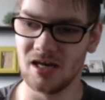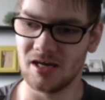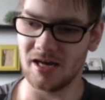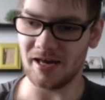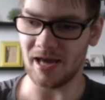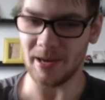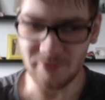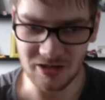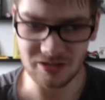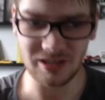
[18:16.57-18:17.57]
Uh, I'm
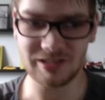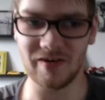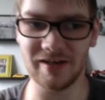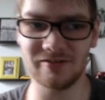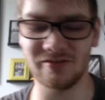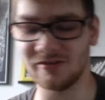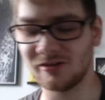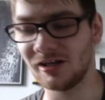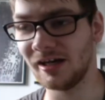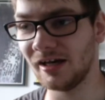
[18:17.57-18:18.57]
currently trying to,
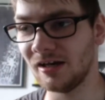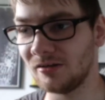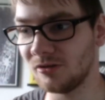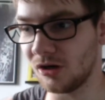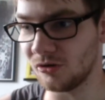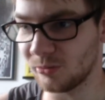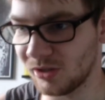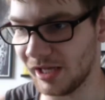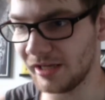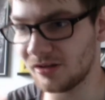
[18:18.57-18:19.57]
uh, you know,
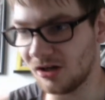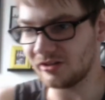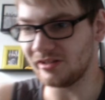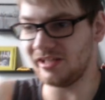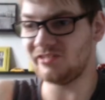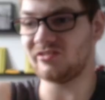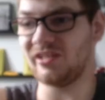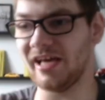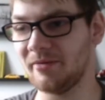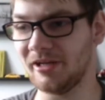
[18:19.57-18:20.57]
collect all the
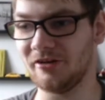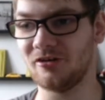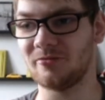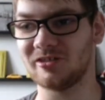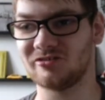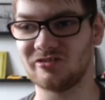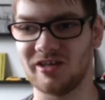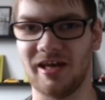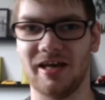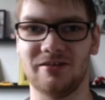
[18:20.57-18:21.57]
DC Animated Universe
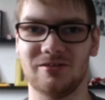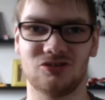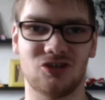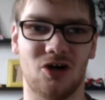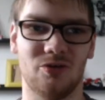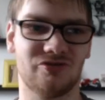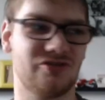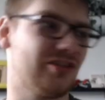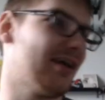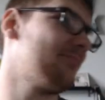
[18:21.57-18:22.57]
uh, shows,
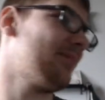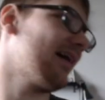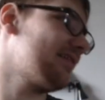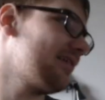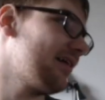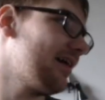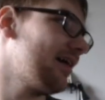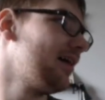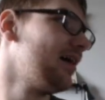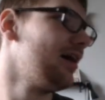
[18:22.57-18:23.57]
uh, but
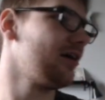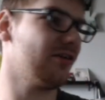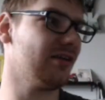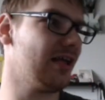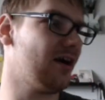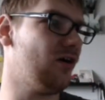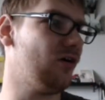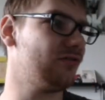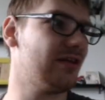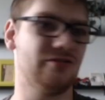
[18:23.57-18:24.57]
uh, currently
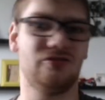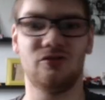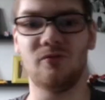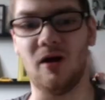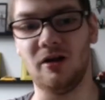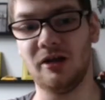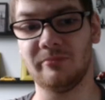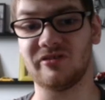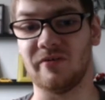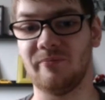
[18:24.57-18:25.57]
own the two
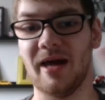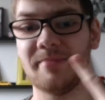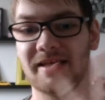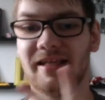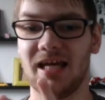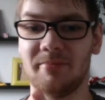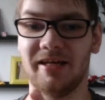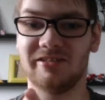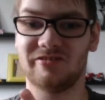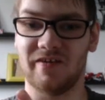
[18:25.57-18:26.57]
volumes of Batman the
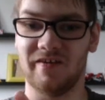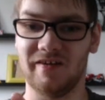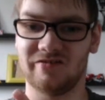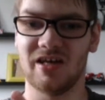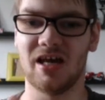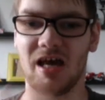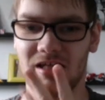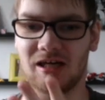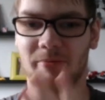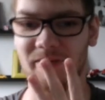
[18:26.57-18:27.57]
Animated Series,
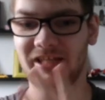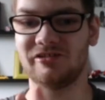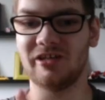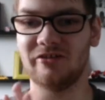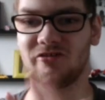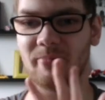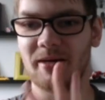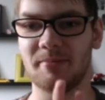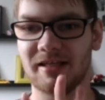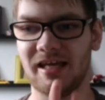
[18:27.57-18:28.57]
the complete series of
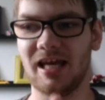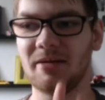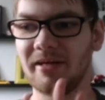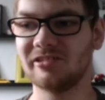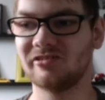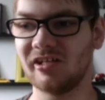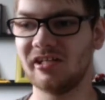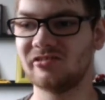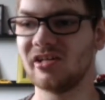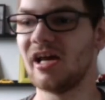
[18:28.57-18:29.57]
Batman the Animated
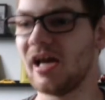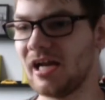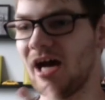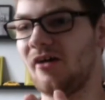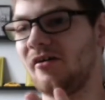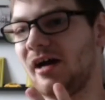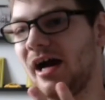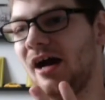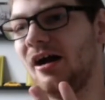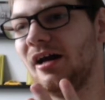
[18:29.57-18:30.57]
Series, and now
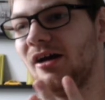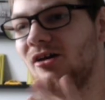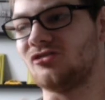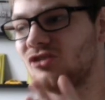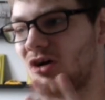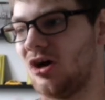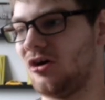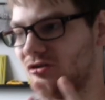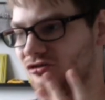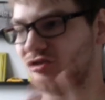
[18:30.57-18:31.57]
I also
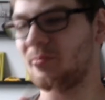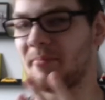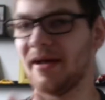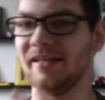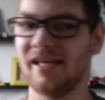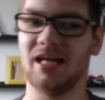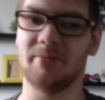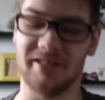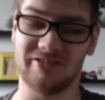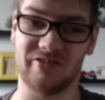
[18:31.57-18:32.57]
own Superman the
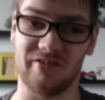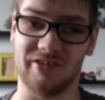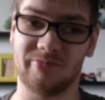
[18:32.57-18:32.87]
Animated Series.